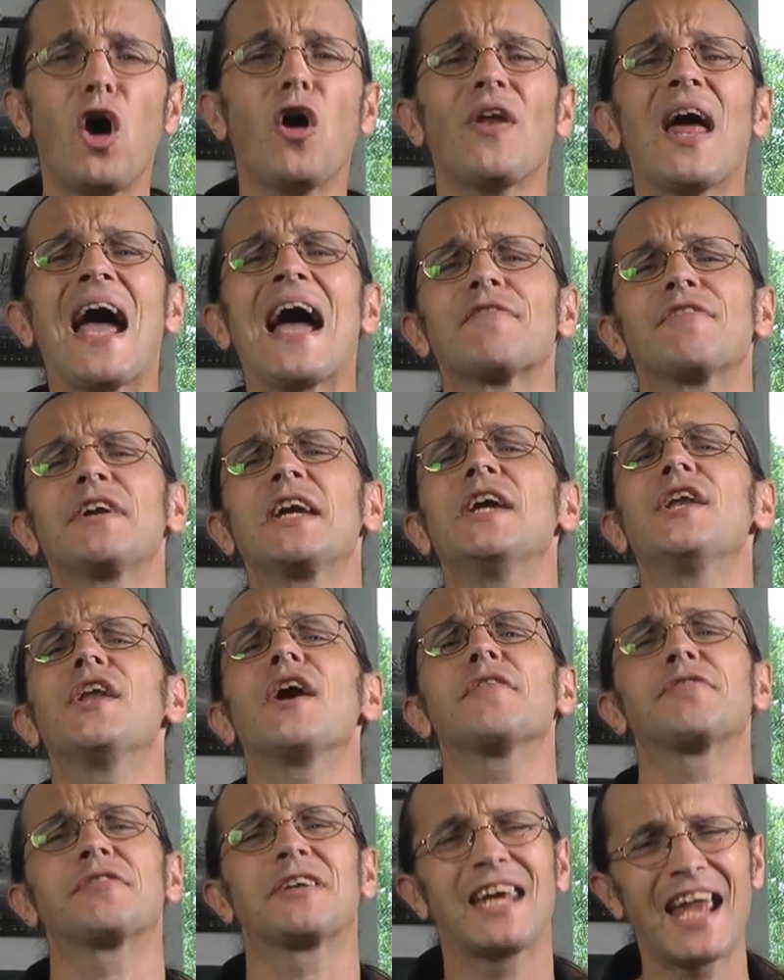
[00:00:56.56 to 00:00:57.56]
Not having
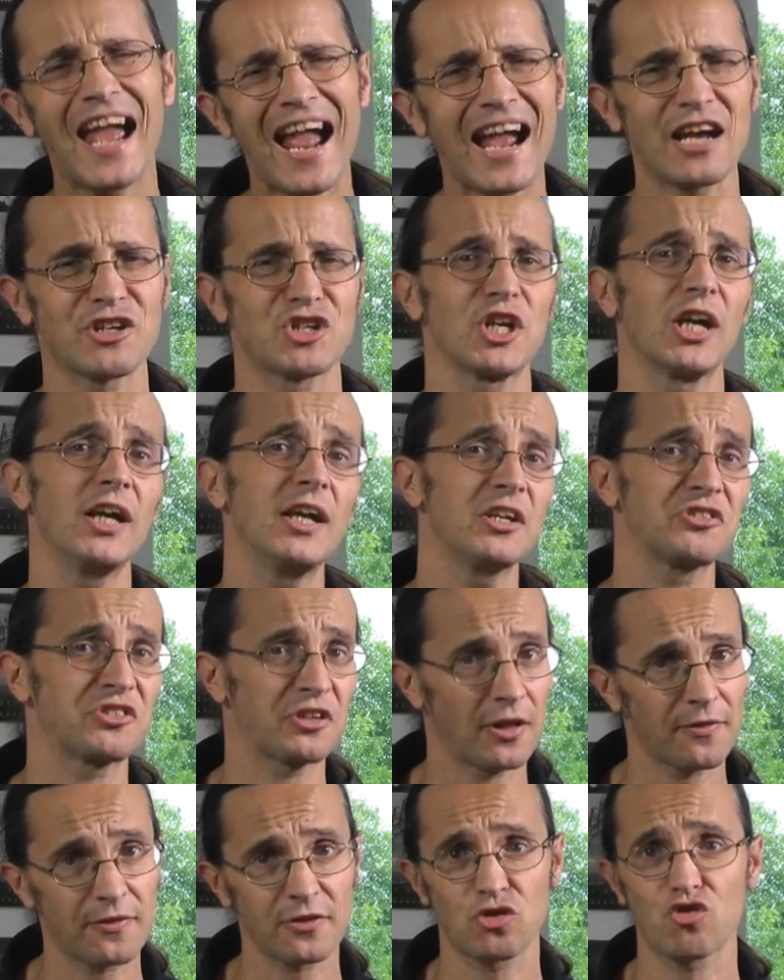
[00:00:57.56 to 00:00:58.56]
enough cash
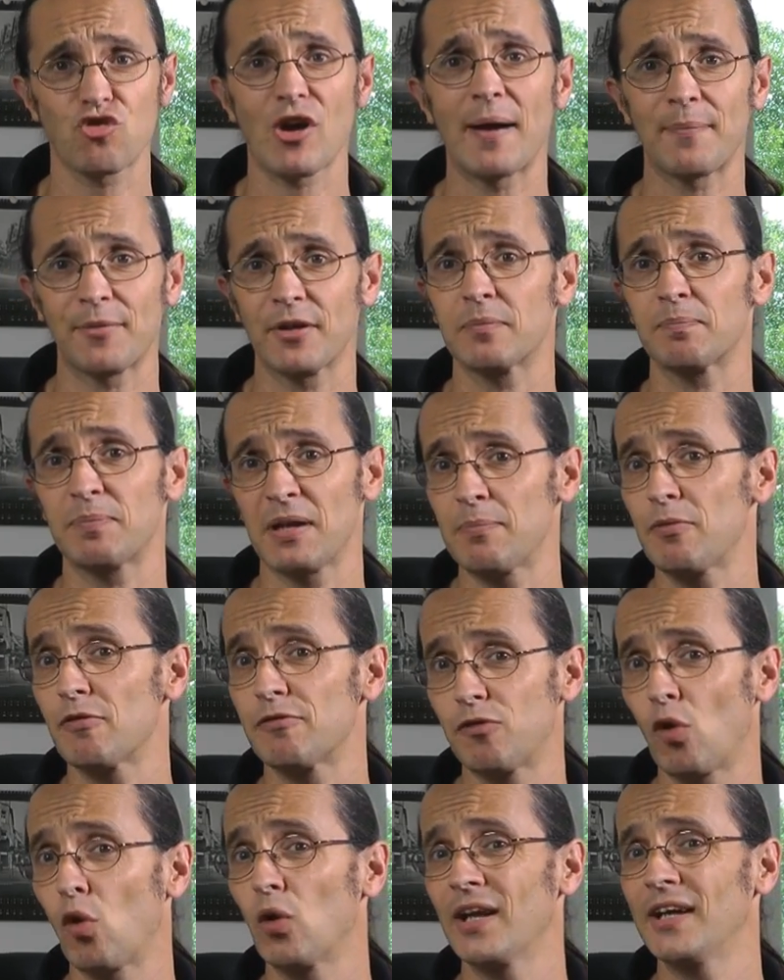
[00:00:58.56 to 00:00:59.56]
is another trap that
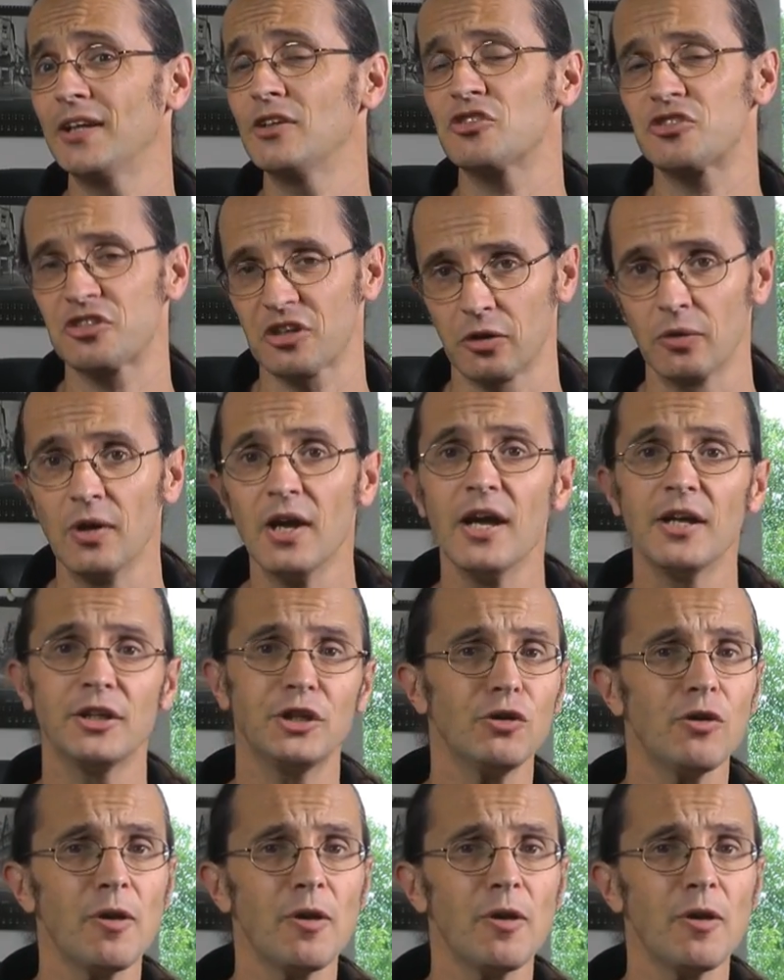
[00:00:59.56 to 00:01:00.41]
people fall into.